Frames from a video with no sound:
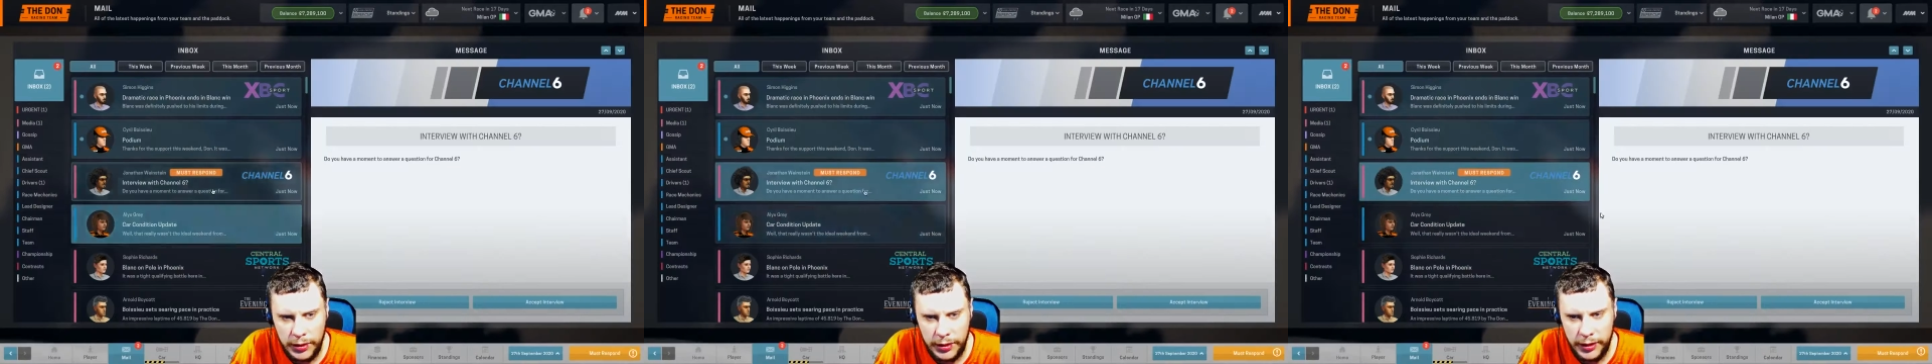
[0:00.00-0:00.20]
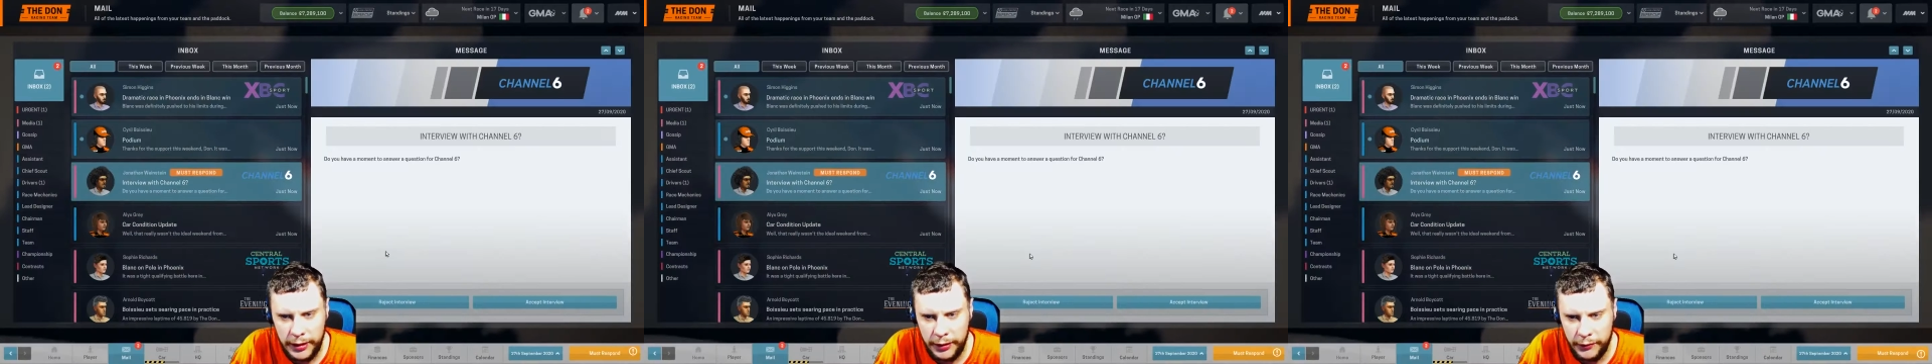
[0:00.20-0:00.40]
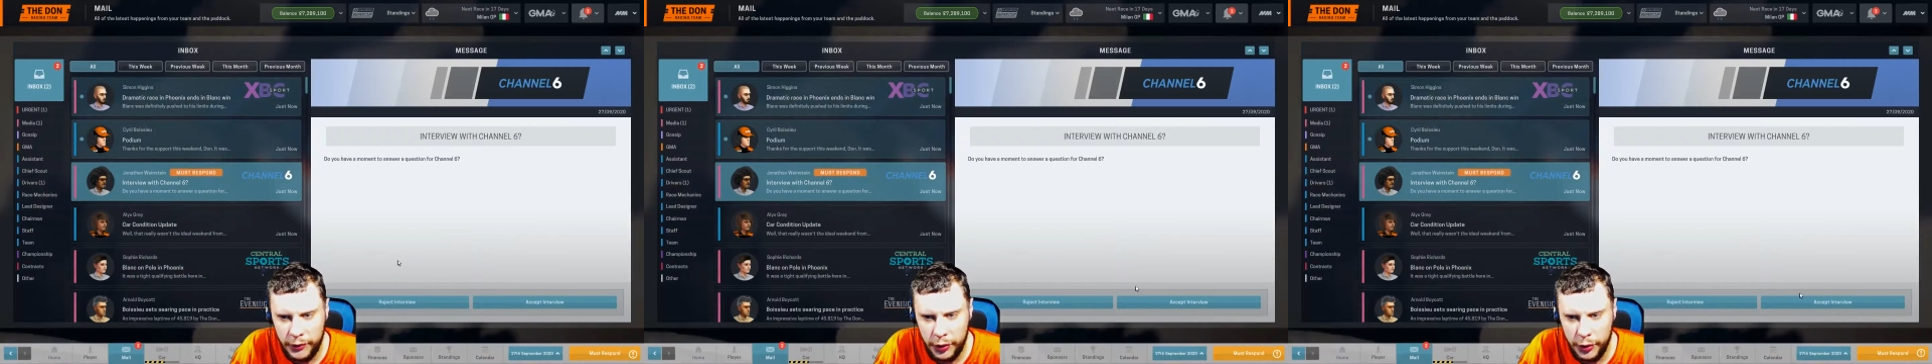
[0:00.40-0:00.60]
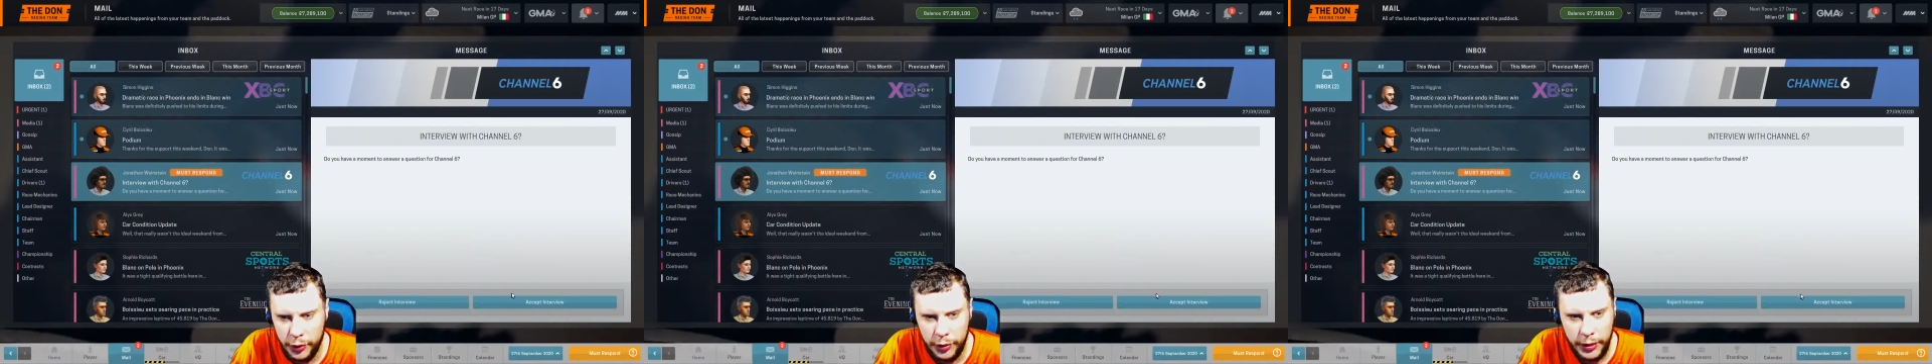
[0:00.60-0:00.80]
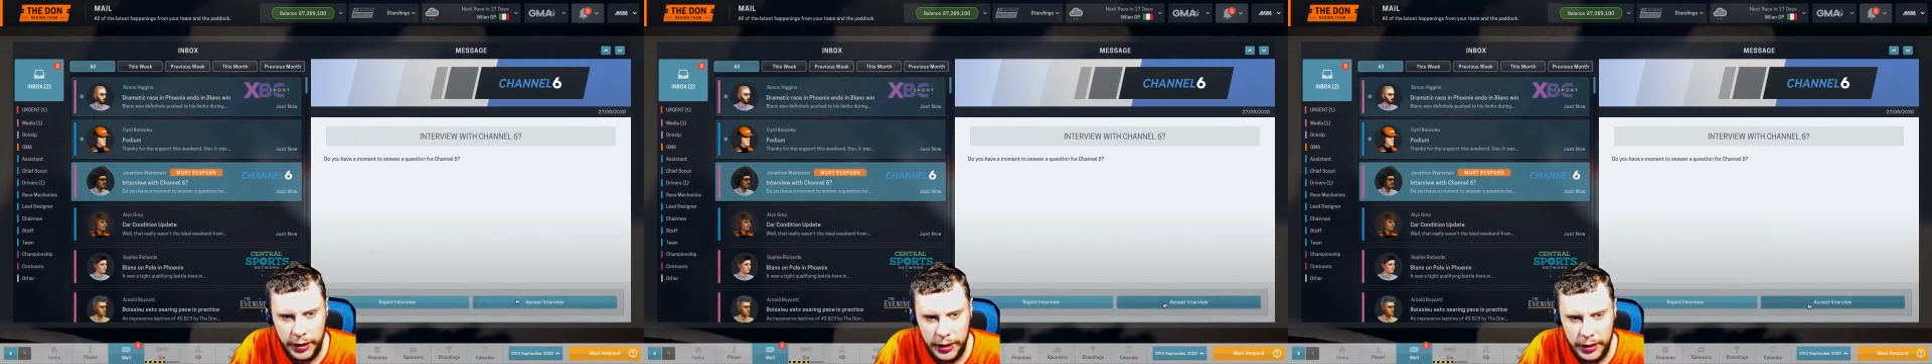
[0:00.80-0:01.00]

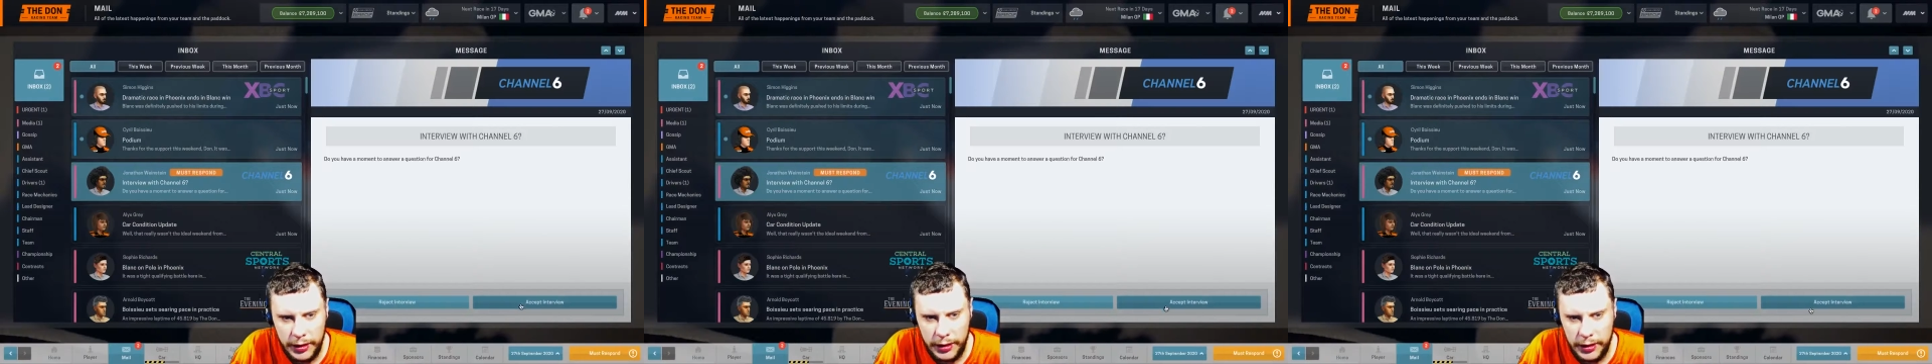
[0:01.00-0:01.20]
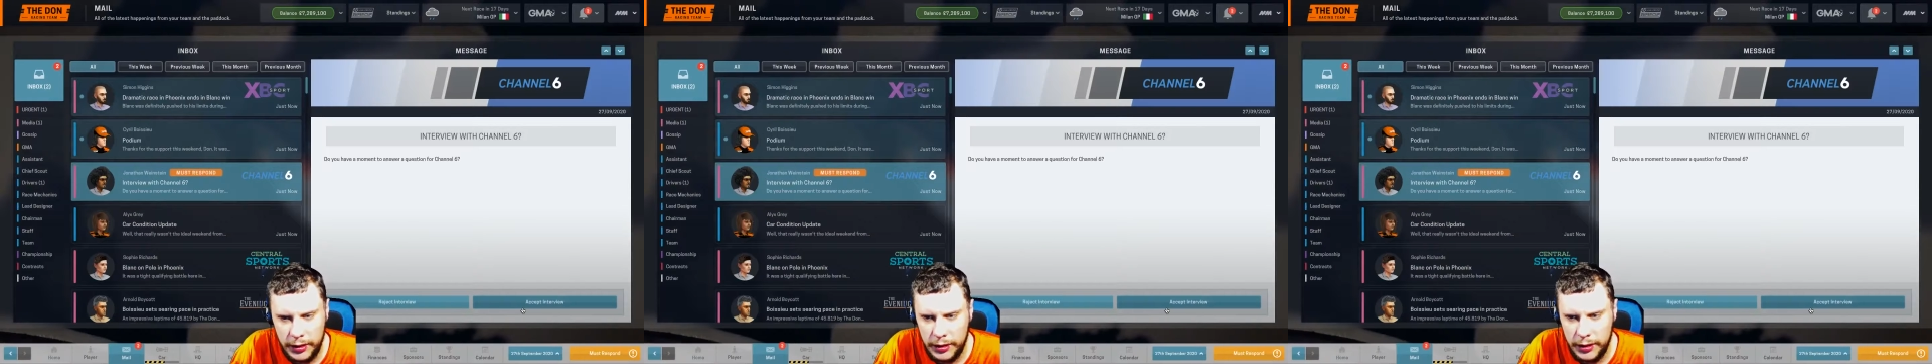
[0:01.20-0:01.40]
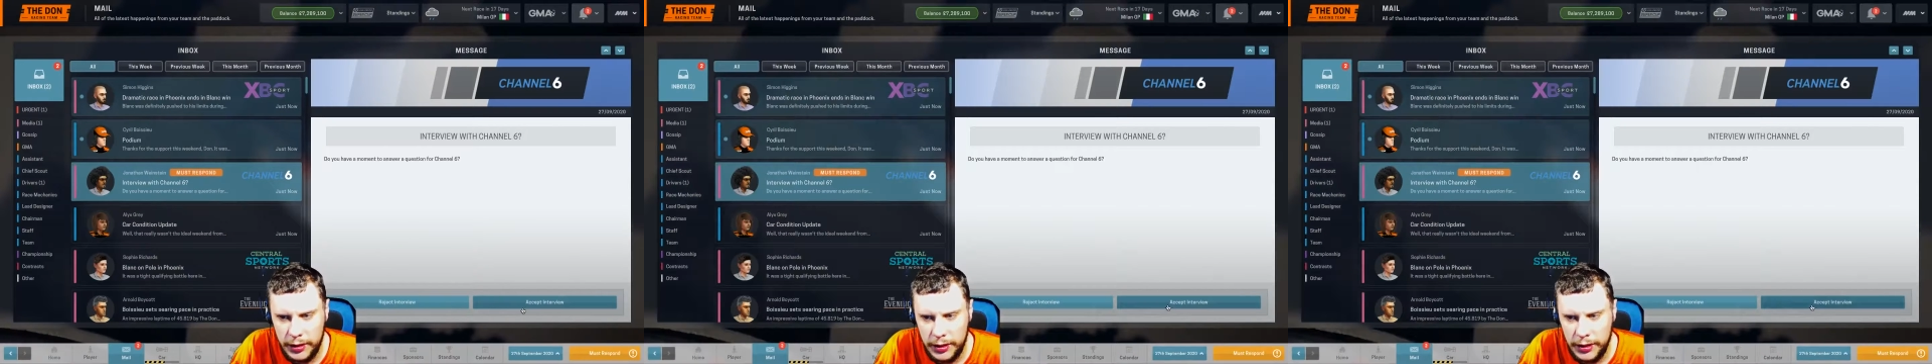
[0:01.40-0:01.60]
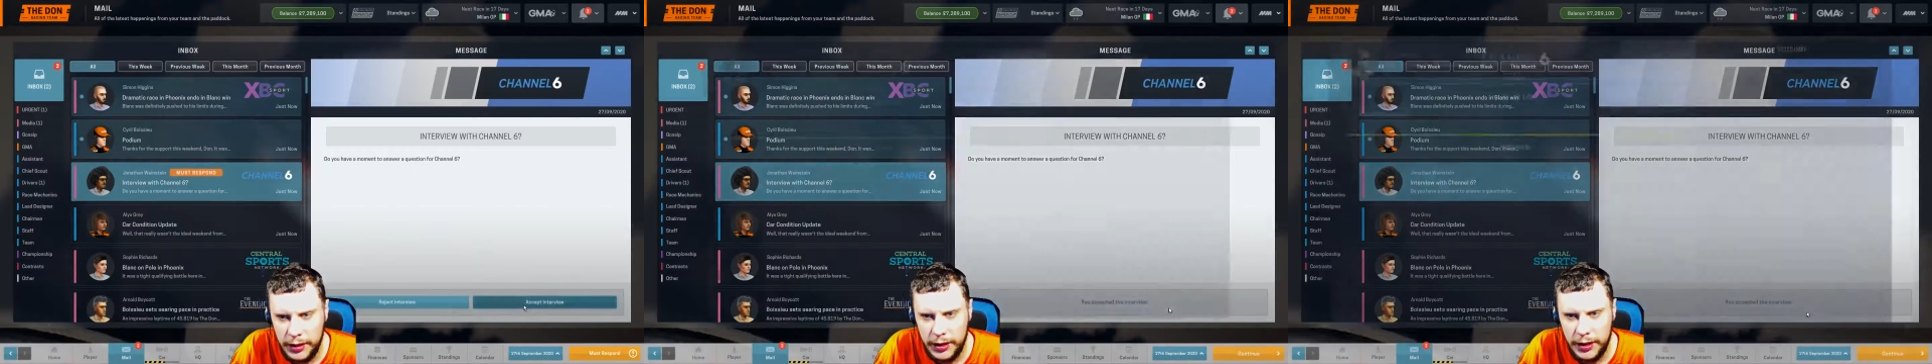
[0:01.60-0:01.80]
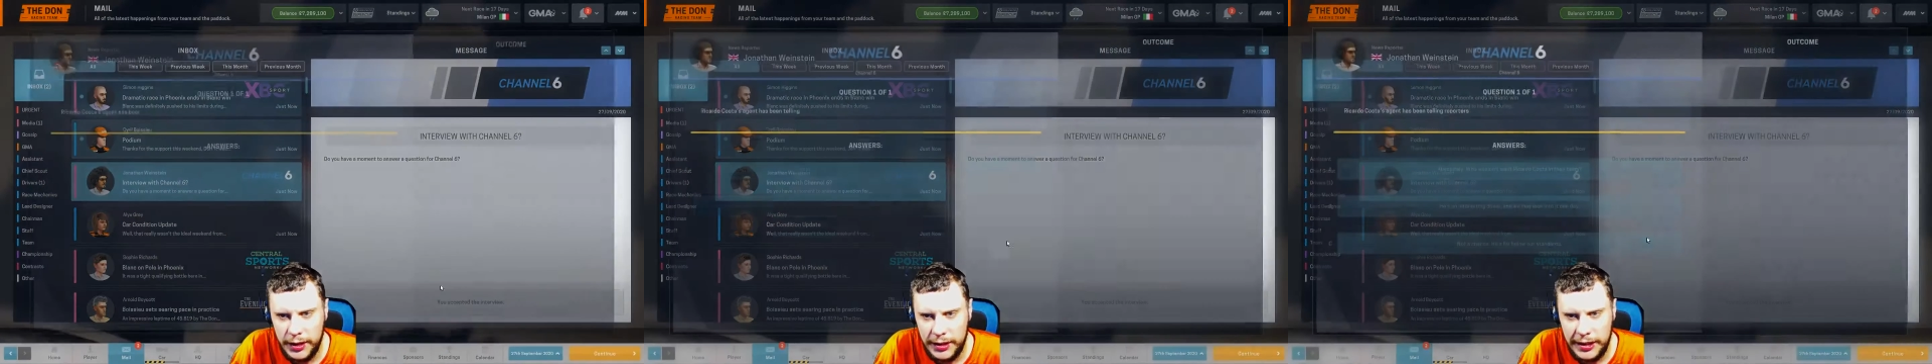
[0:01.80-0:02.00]
interview,
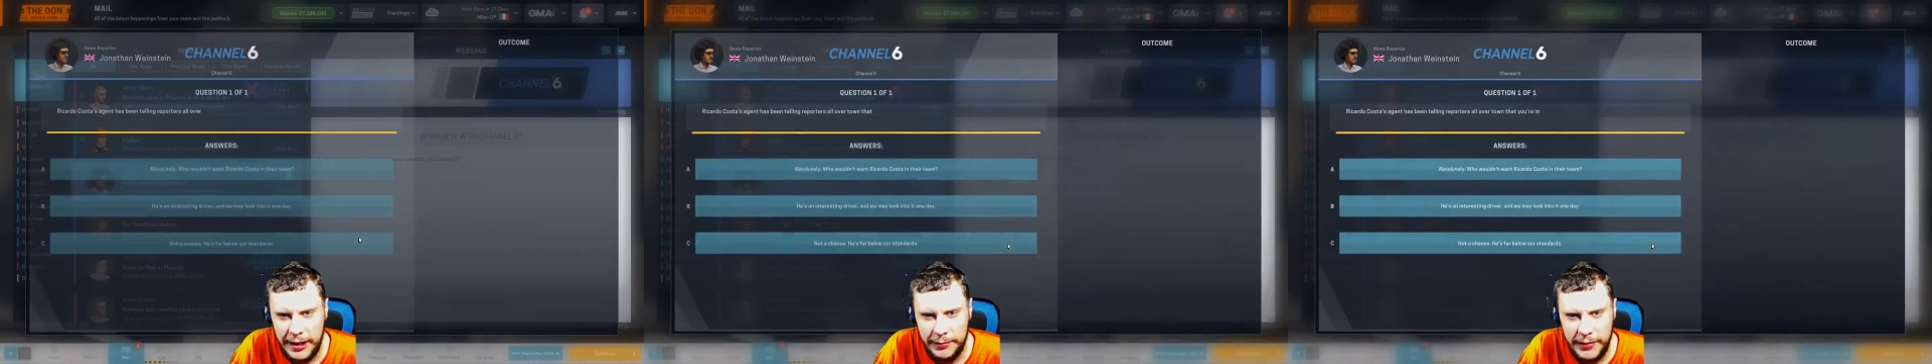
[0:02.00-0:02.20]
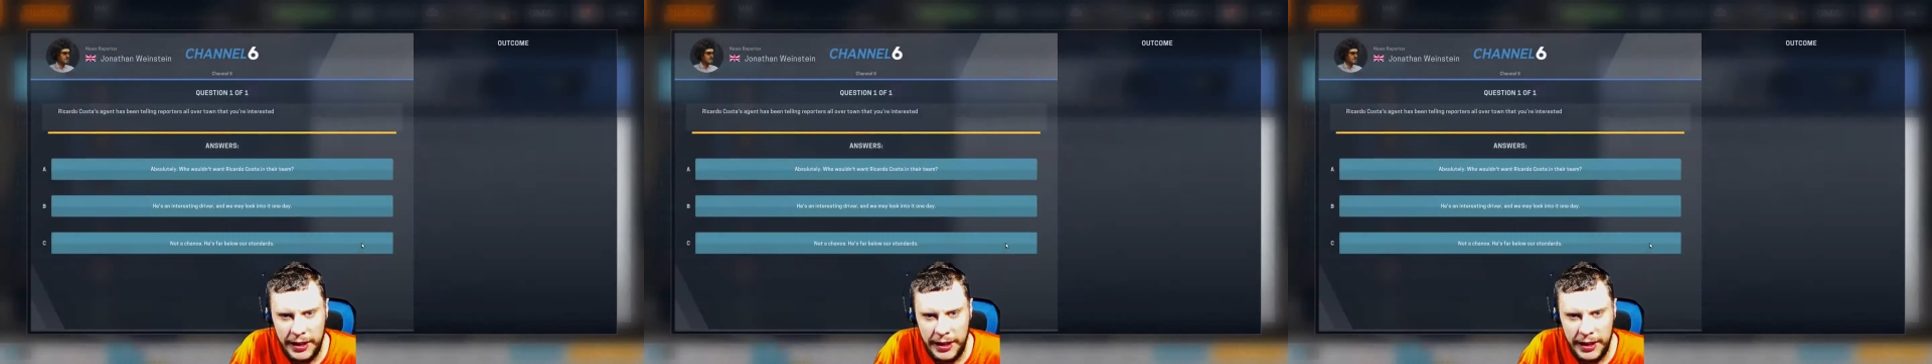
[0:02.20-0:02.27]
accept